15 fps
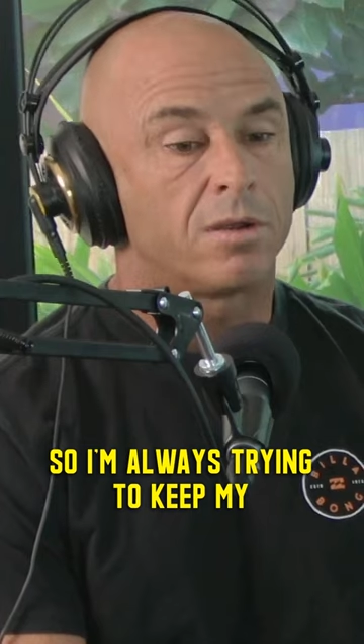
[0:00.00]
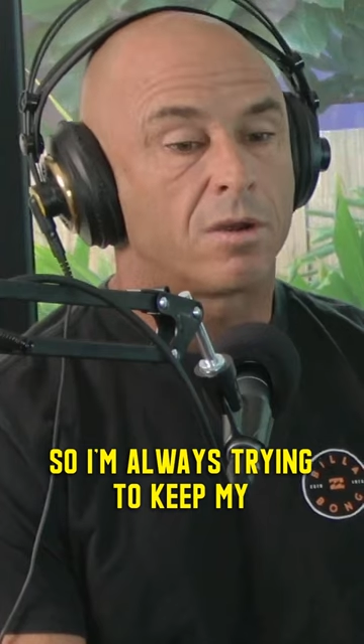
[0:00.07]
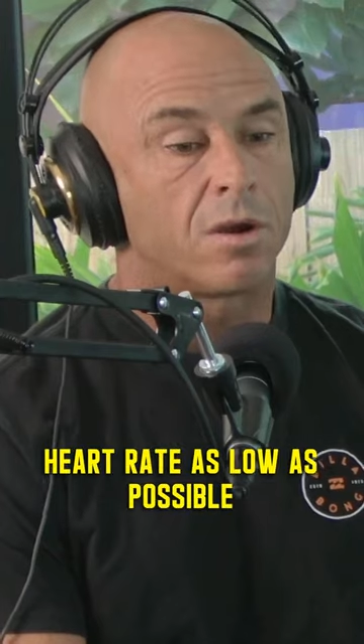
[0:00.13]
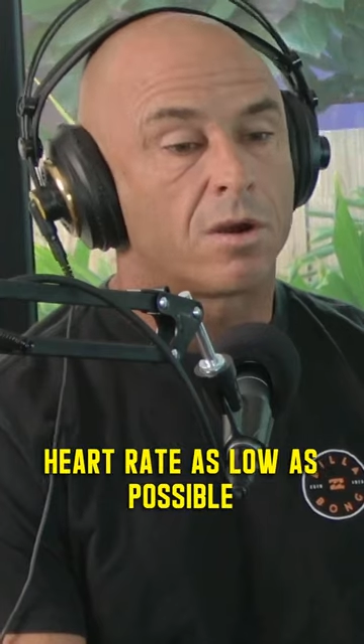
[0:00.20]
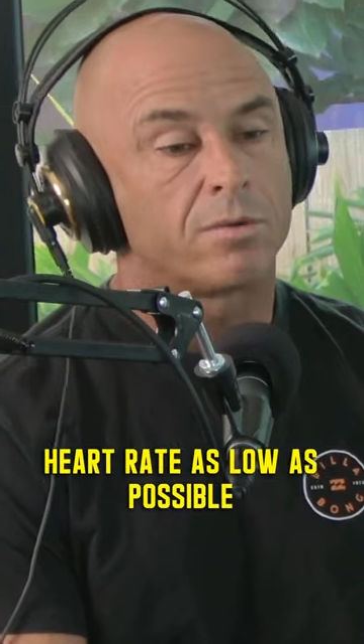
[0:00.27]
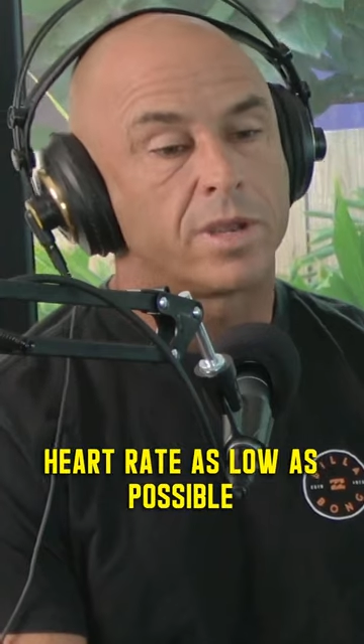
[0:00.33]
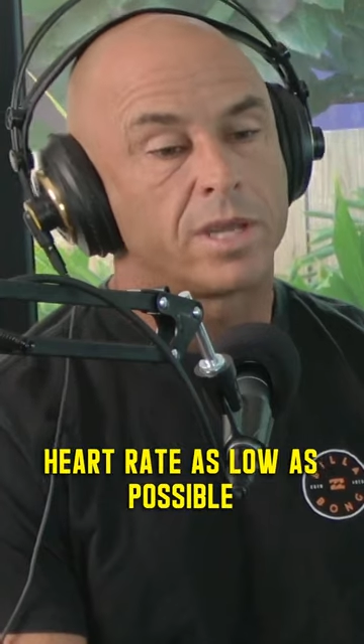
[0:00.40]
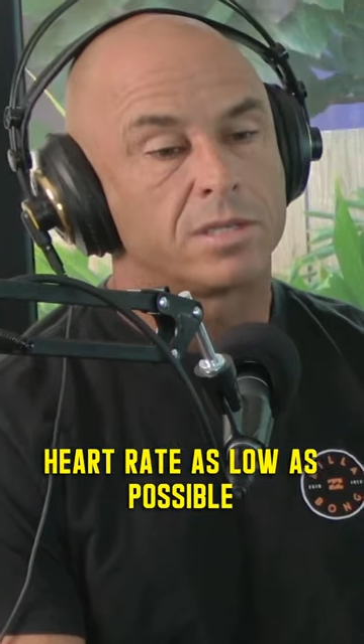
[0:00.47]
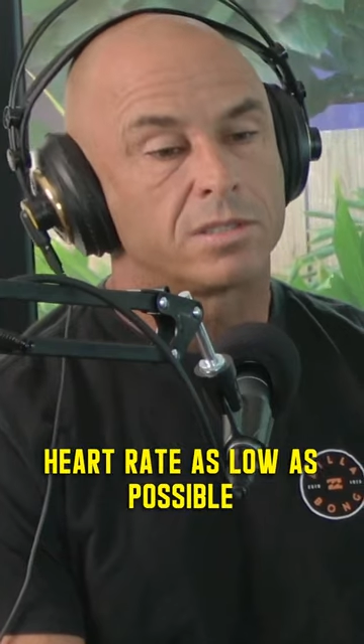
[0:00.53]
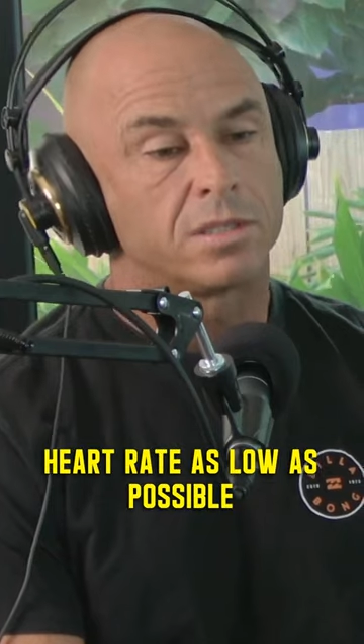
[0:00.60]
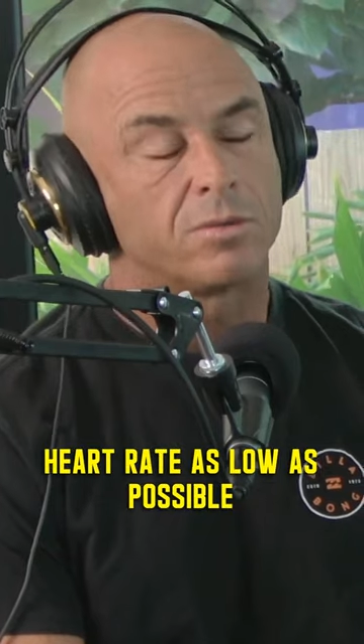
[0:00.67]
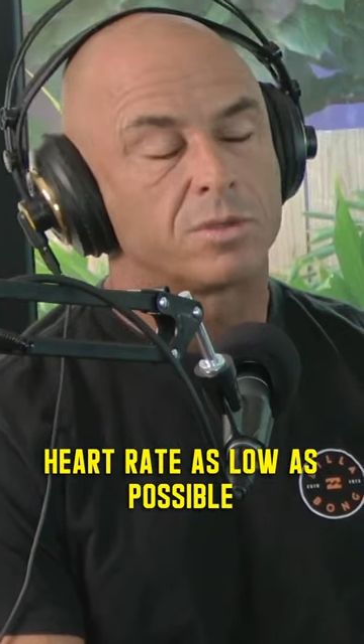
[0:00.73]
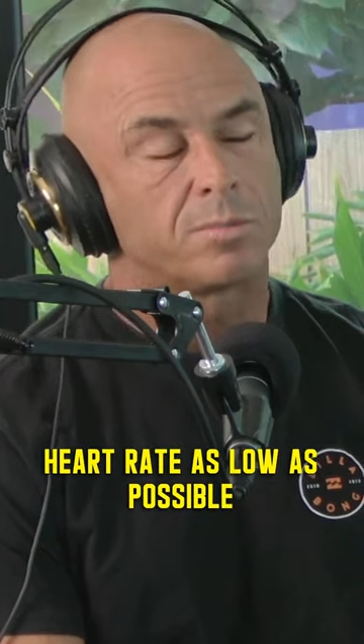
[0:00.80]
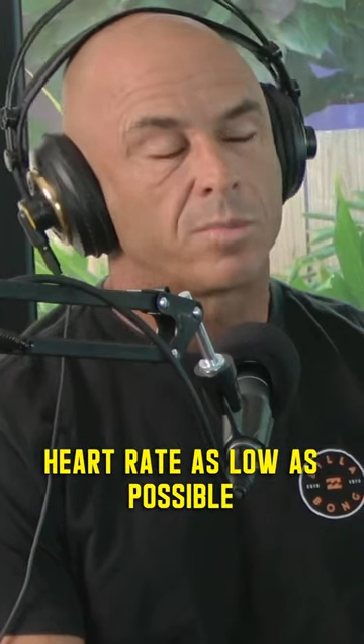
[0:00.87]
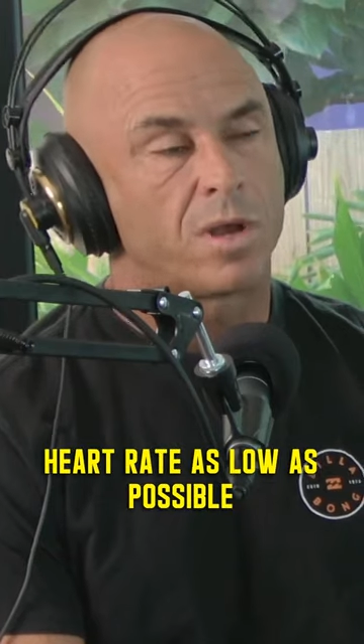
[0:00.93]
heart rate as
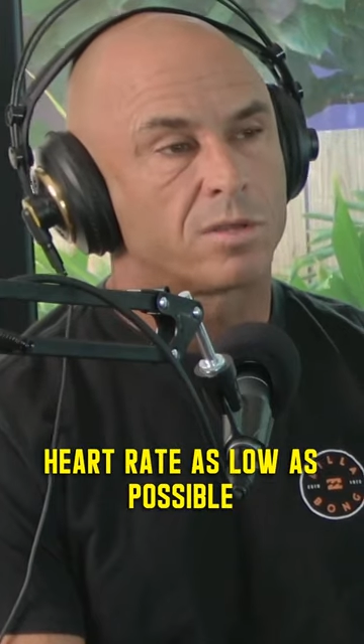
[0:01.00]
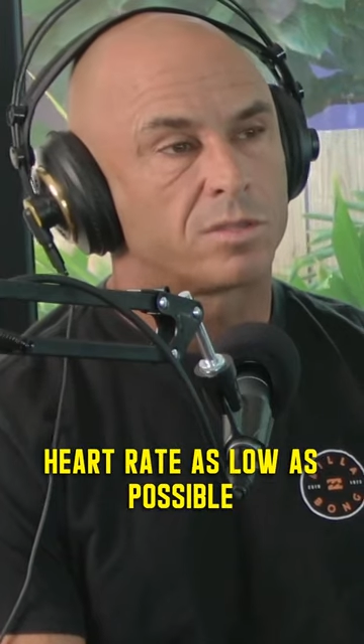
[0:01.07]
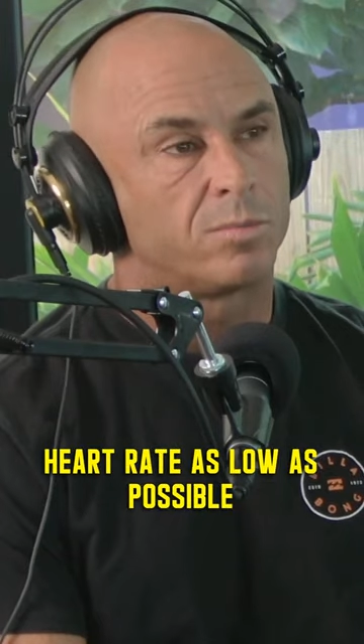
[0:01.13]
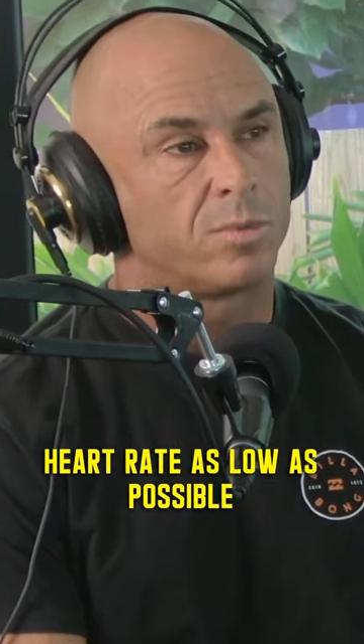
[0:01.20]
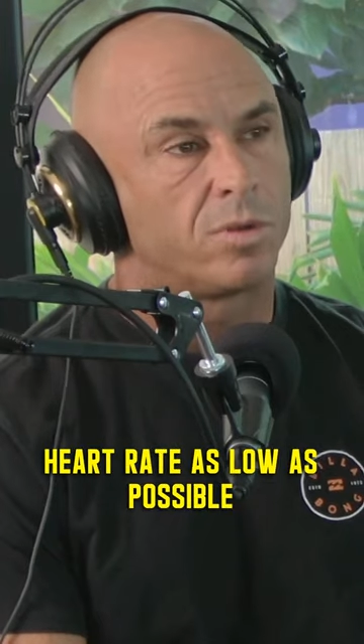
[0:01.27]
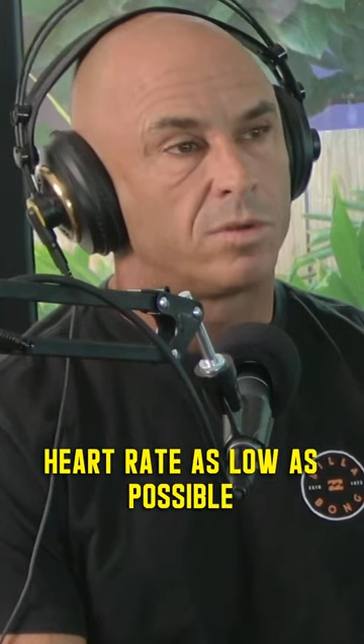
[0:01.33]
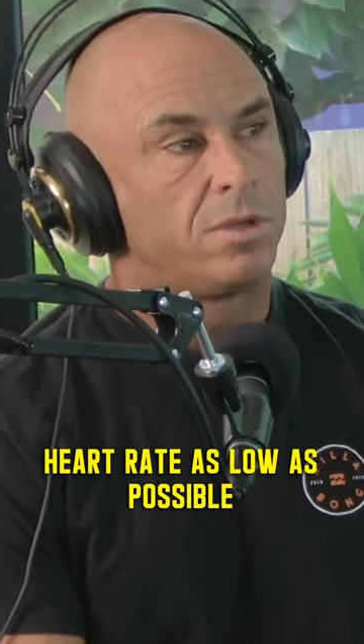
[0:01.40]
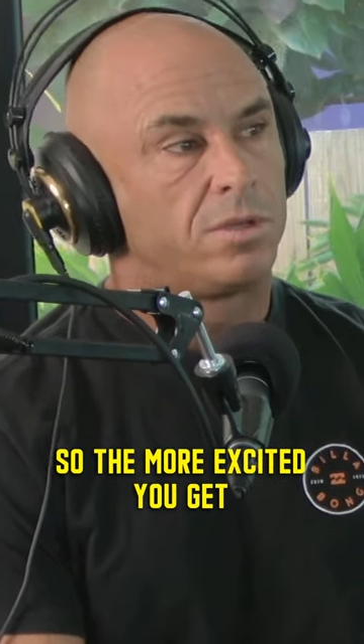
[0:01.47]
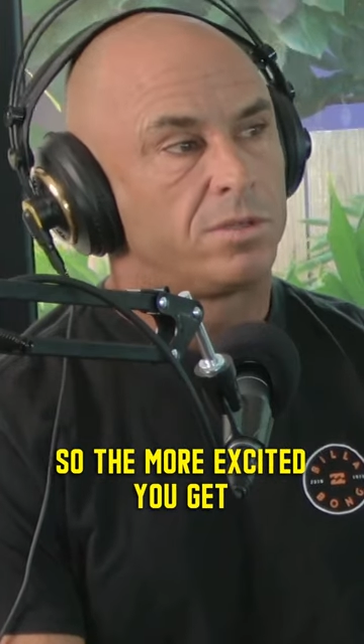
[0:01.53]
low as possible.